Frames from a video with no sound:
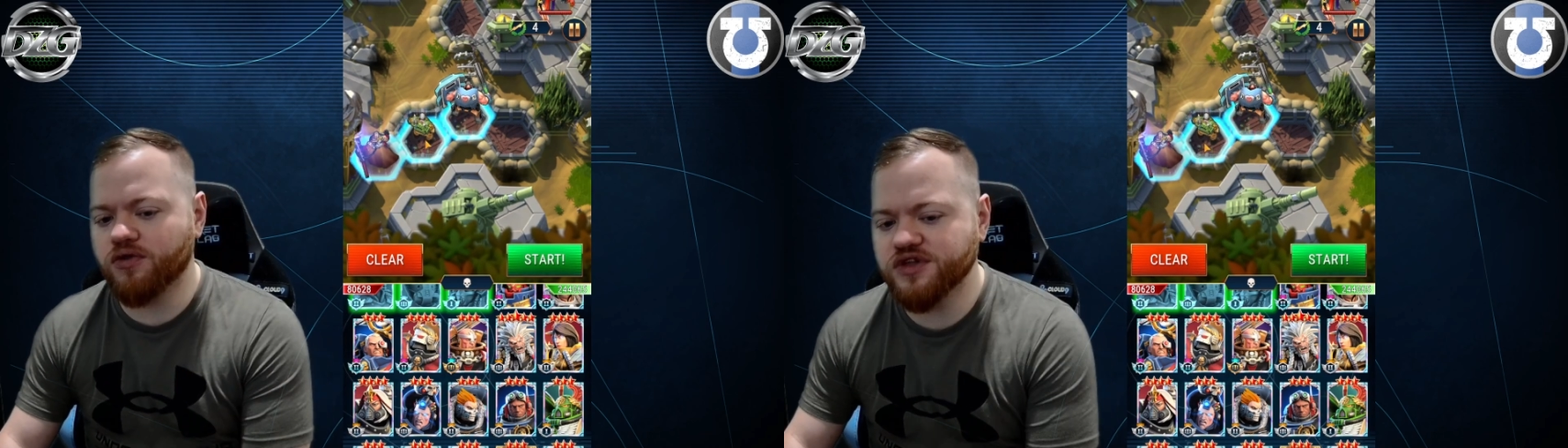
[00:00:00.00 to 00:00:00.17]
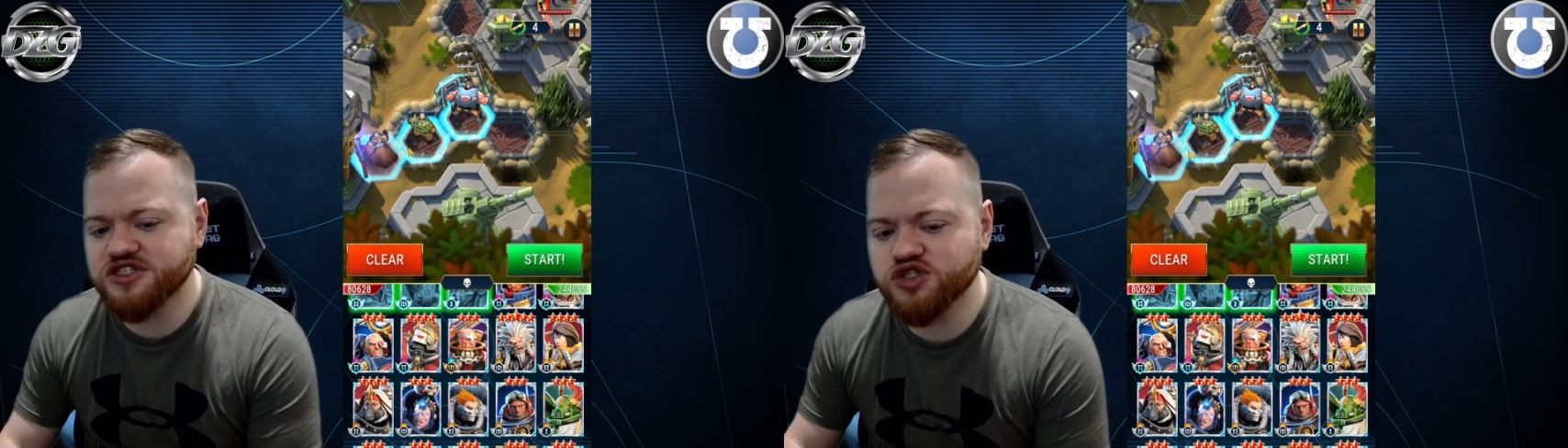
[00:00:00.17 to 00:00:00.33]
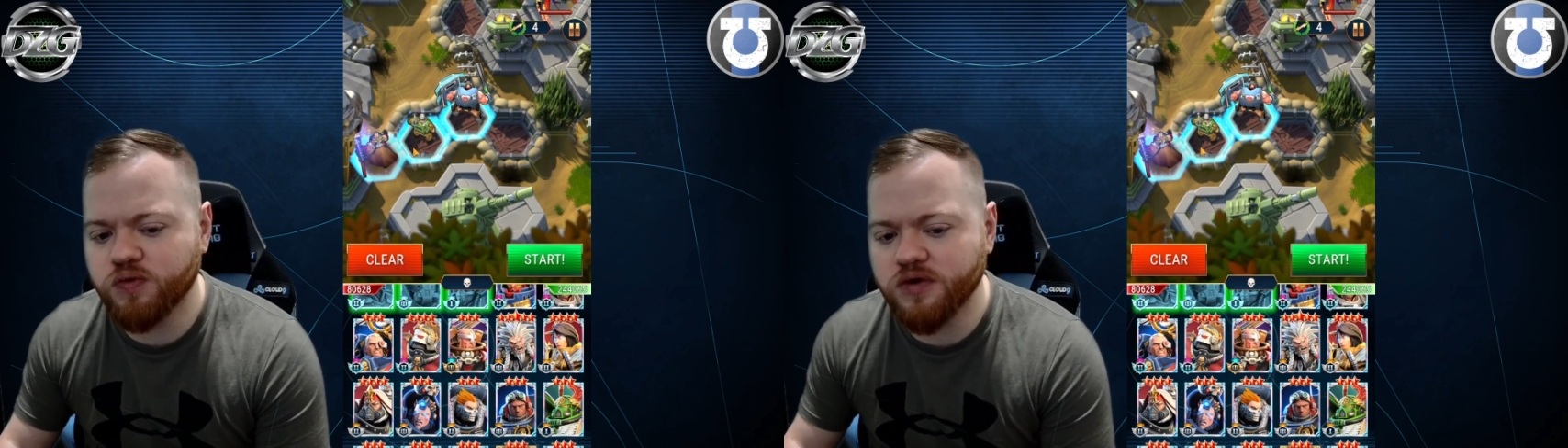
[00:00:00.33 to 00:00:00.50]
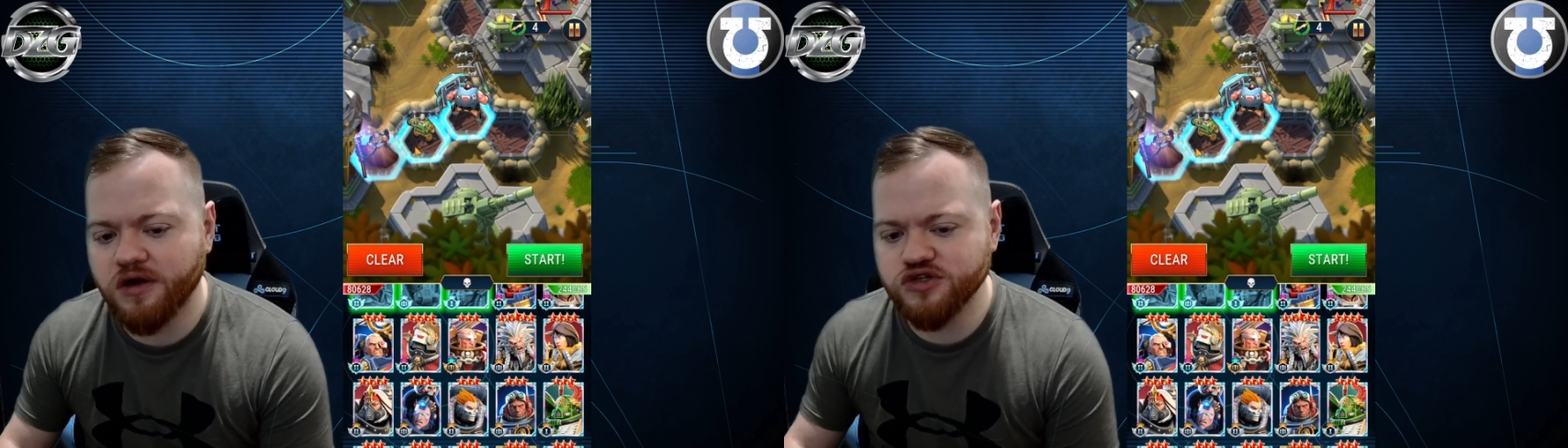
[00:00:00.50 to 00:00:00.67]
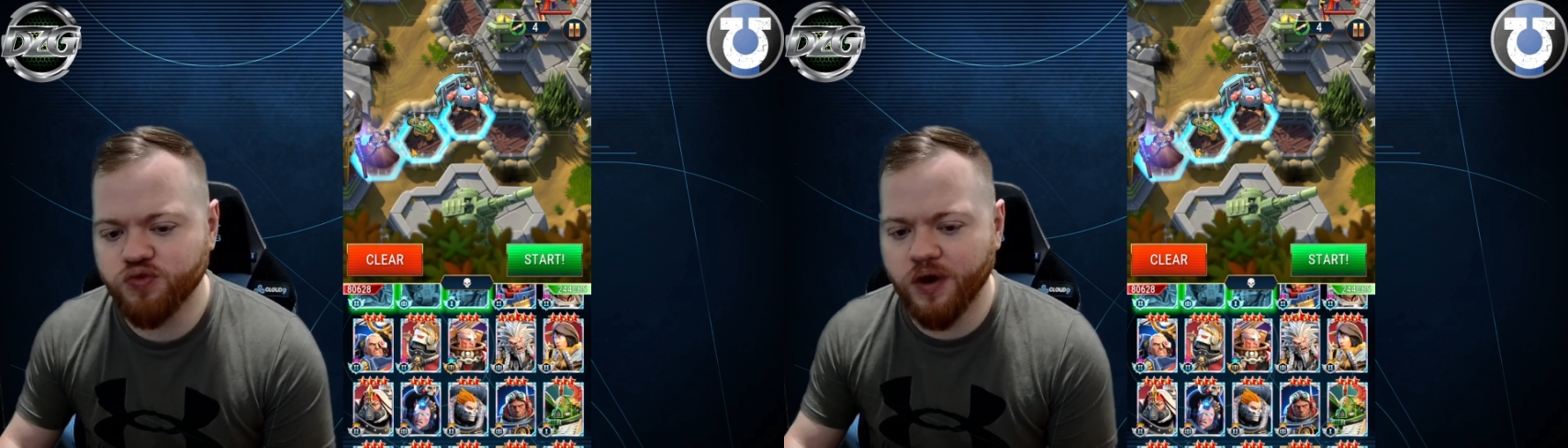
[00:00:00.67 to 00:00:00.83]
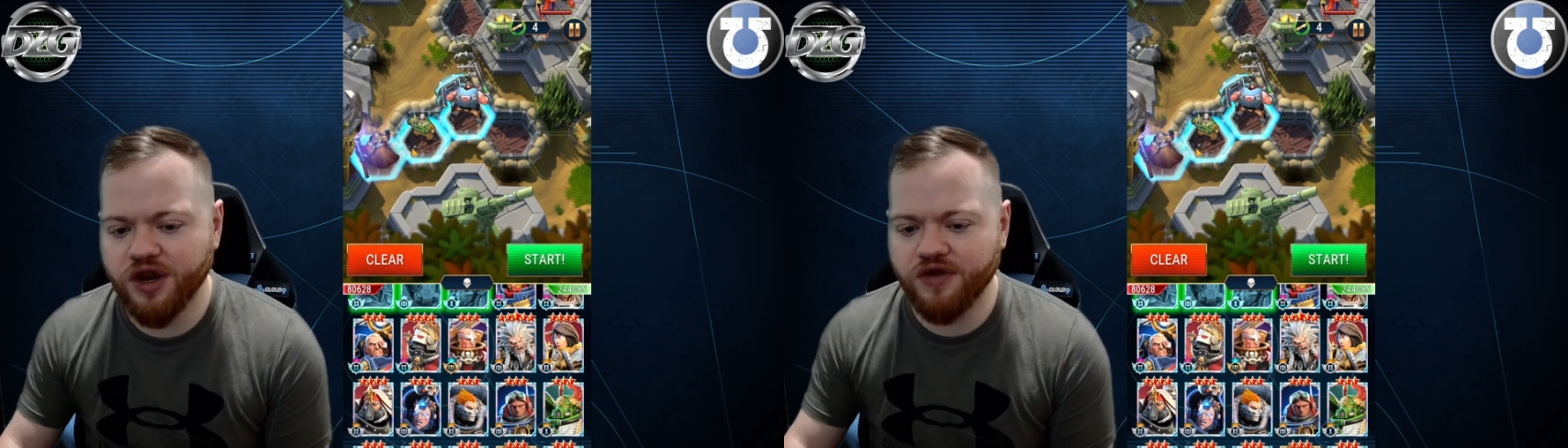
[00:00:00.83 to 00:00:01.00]
This is what I was
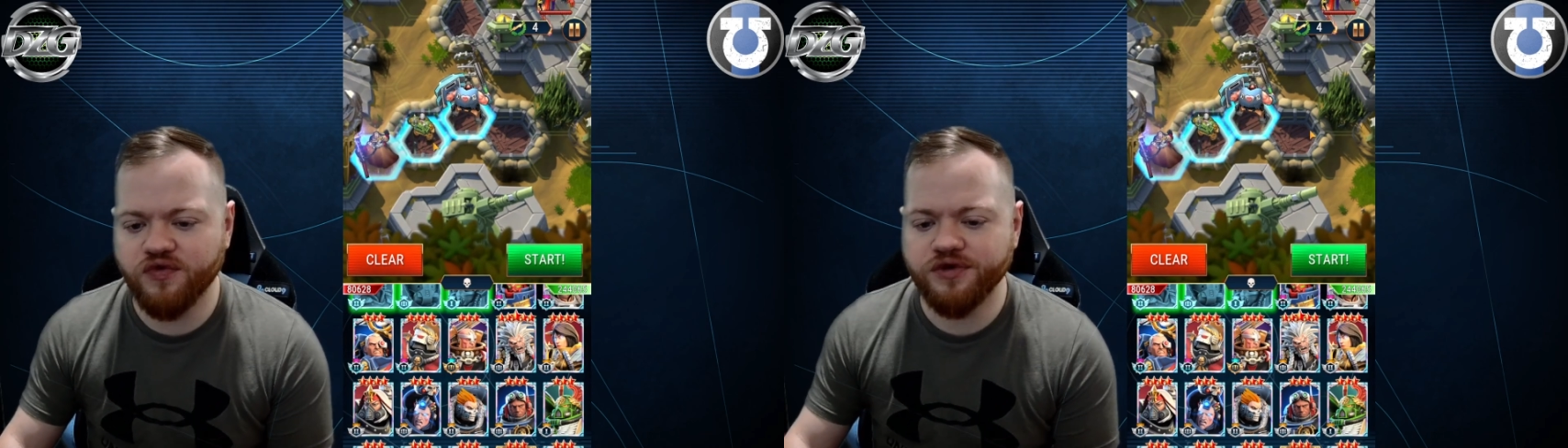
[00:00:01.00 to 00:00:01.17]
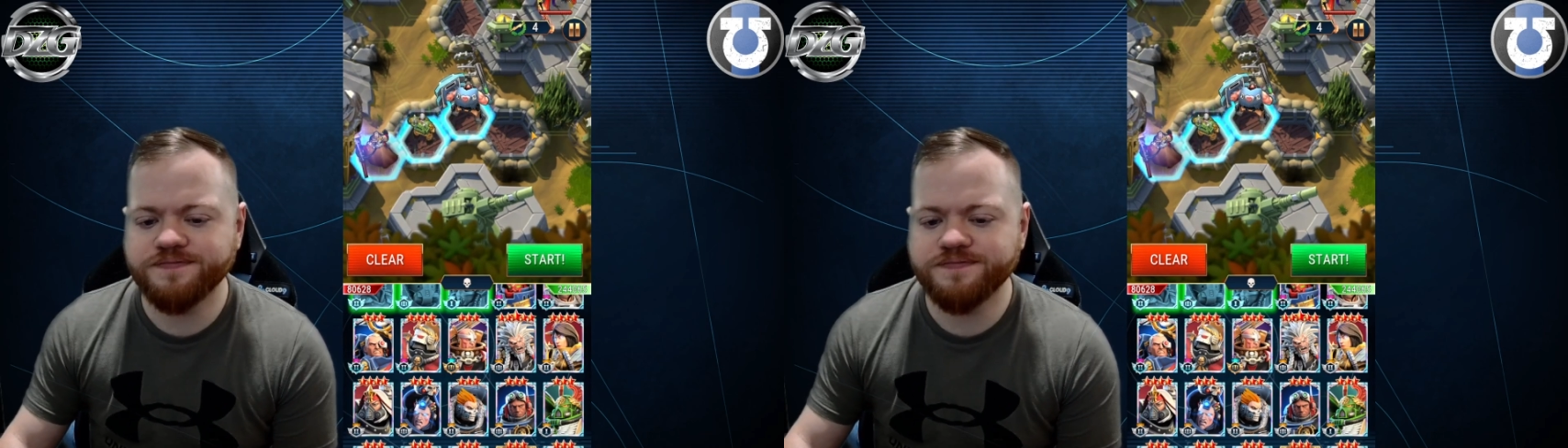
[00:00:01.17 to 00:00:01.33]
waiting for.